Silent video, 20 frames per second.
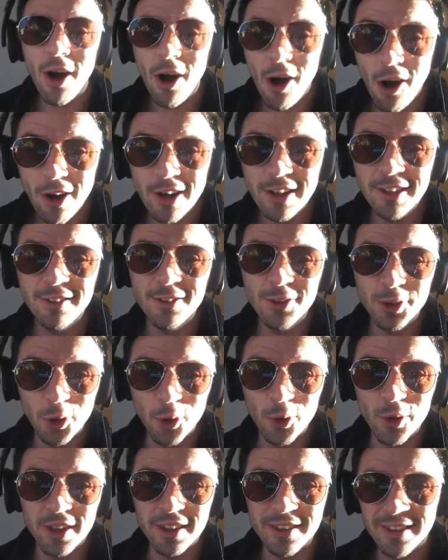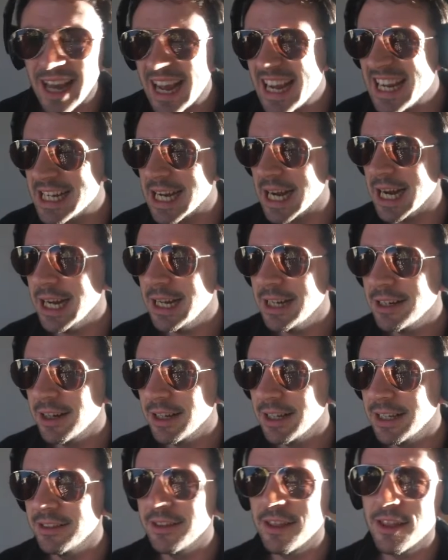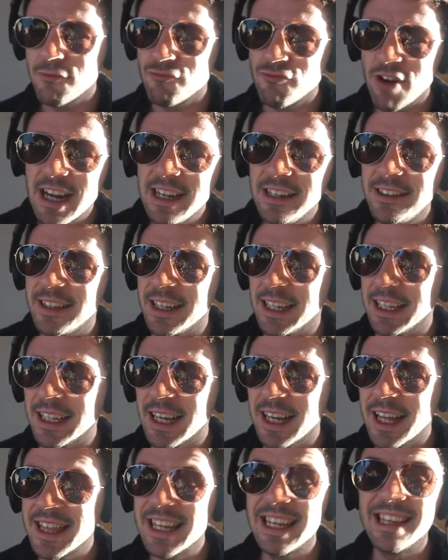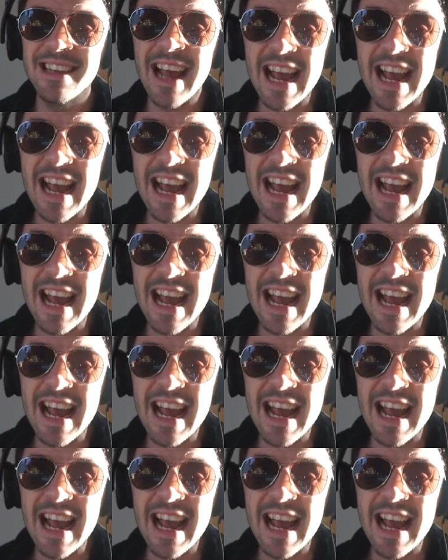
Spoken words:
highest corner taker is the rating. I think is